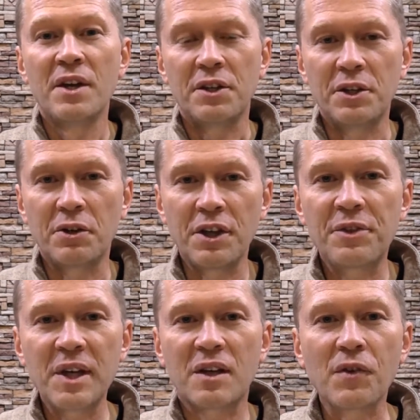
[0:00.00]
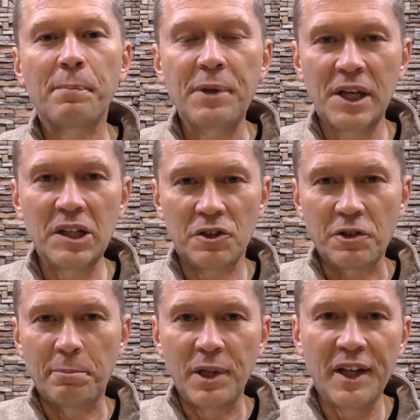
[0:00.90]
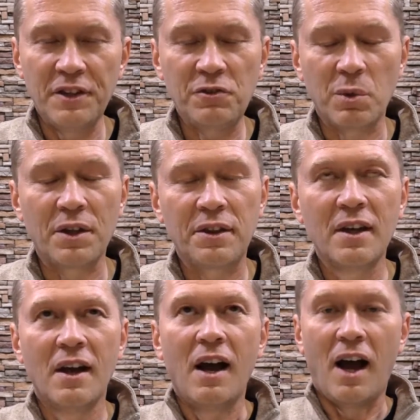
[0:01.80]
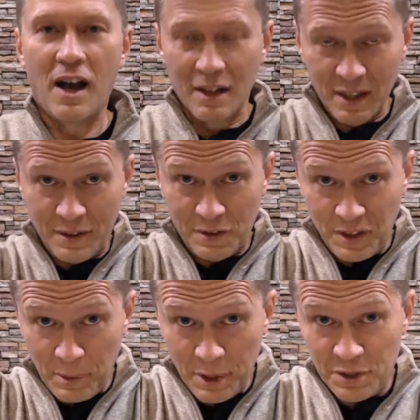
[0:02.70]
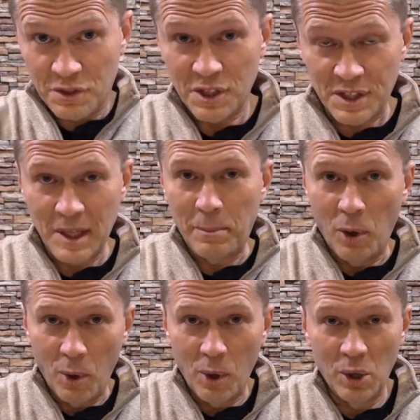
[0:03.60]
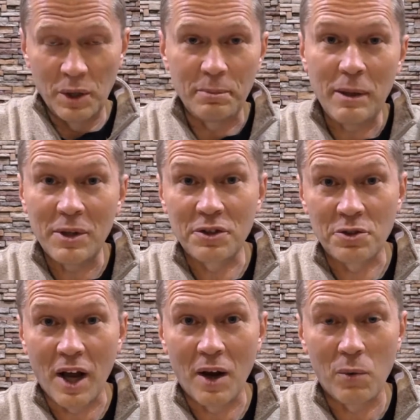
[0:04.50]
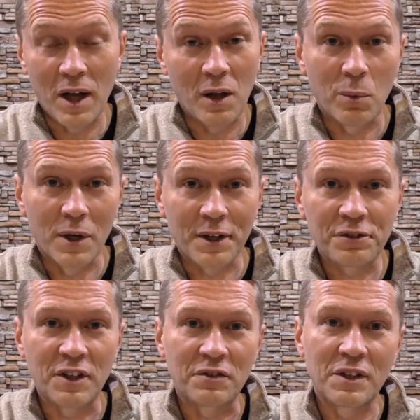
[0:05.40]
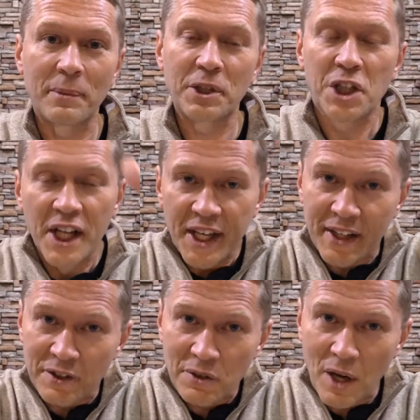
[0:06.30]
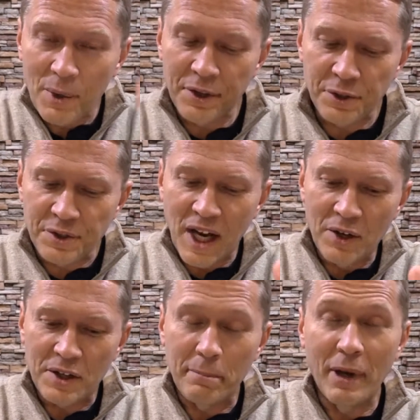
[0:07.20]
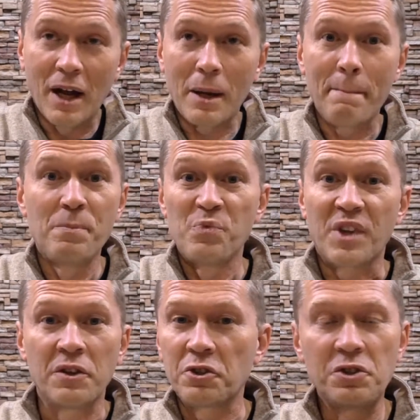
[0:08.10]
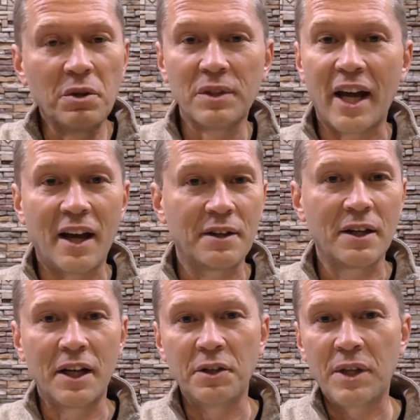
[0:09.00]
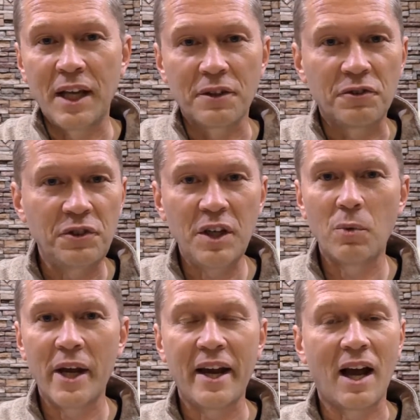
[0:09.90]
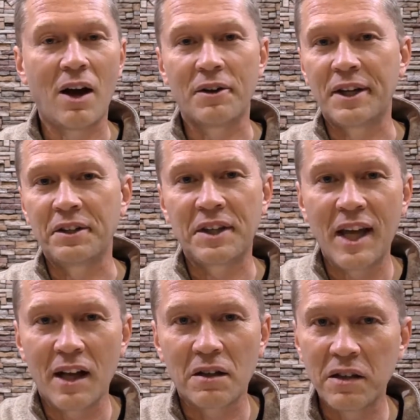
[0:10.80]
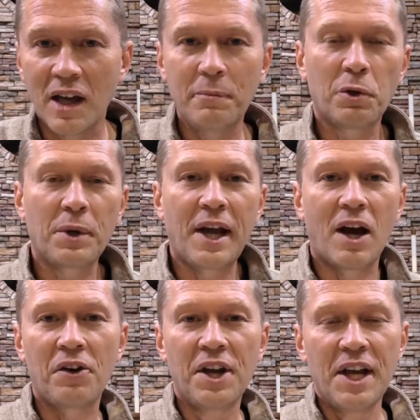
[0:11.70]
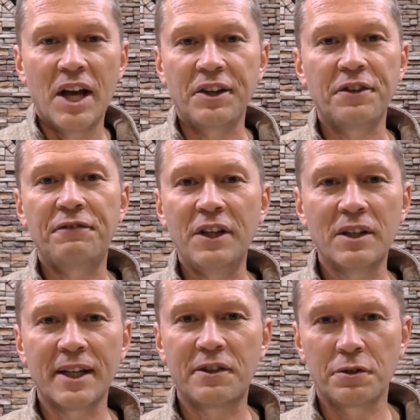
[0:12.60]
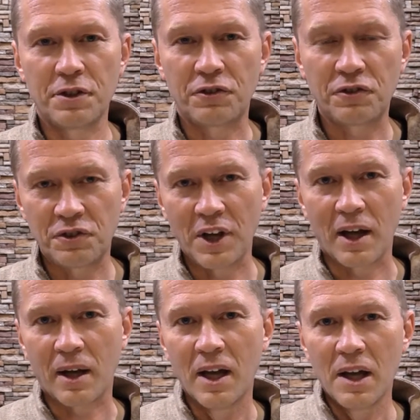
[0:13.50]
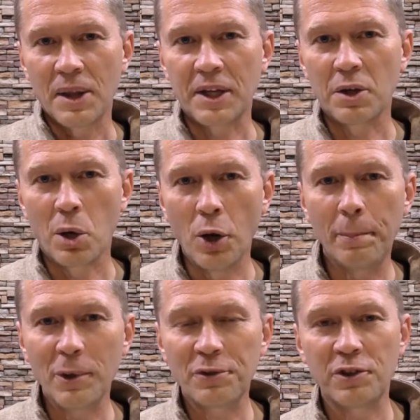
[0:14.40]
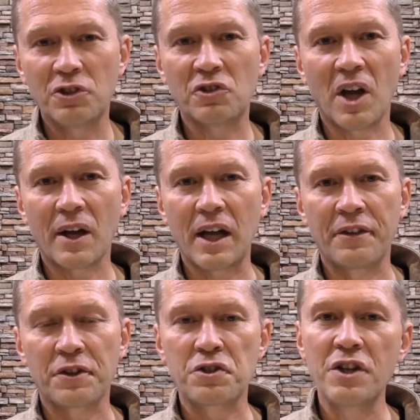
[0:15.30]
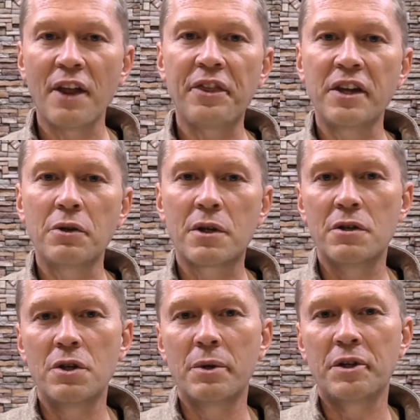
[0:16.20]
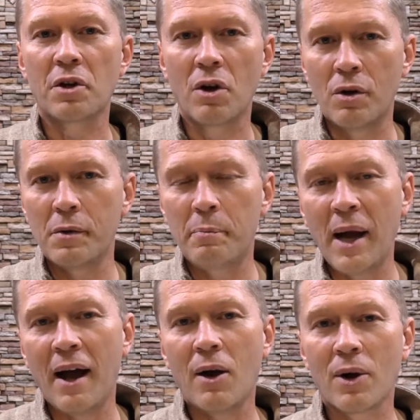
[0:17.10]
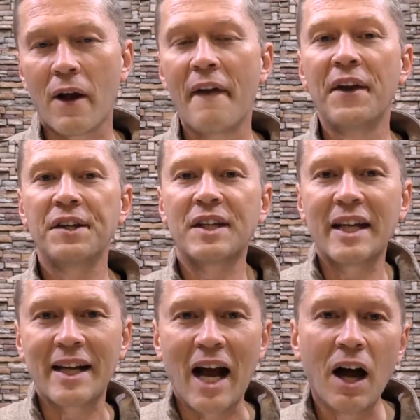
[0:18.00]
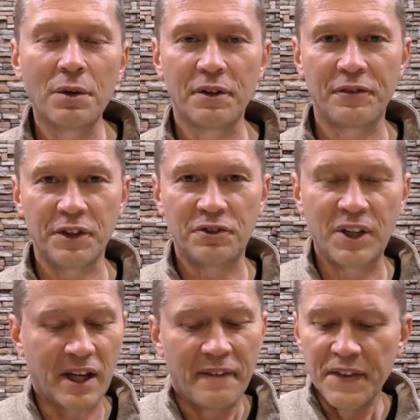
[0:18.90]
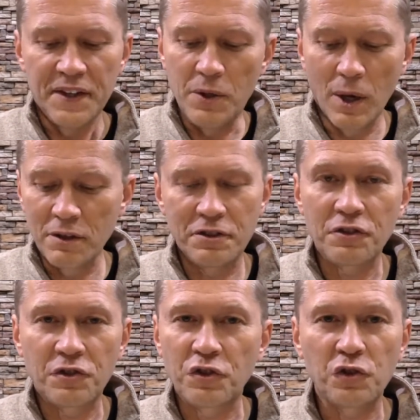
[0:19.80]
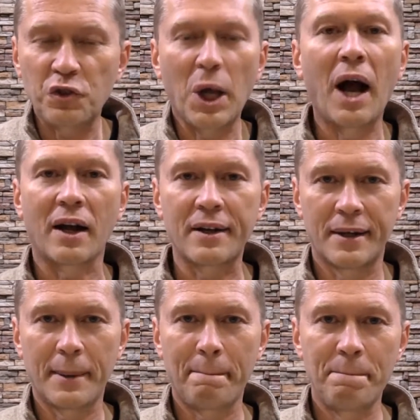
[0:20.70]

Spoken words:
You know, you think of a pit as a place with like this image of the deep hole, and maybe the dry well works as an image, and the dry well, and you're down at the bottom, and there's no ladder, and you can't see a way out, and you can't climb your way out, and you feel like you're just stuck, like you're hopelessly stuck, and there's nothing you can do in your own power to get out of this thing. You are just stuck.